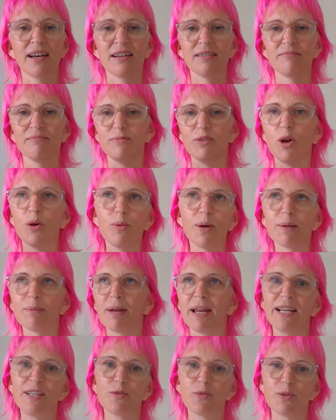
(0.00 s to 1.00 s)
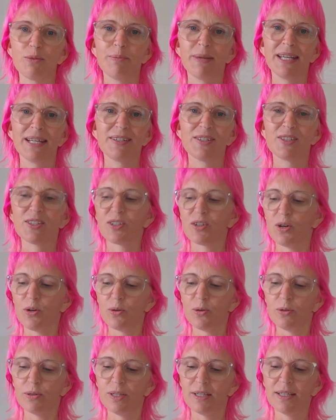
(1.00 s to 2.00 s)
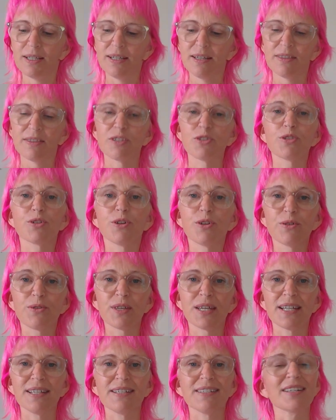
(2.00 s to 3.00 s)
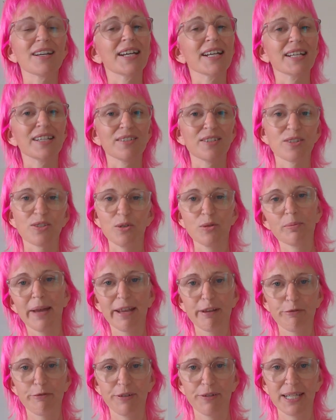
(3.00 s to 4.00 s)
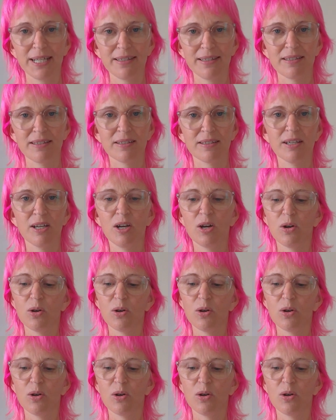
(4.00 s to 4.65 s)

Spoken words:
no one plays with me at school, the truth is I can still make friends.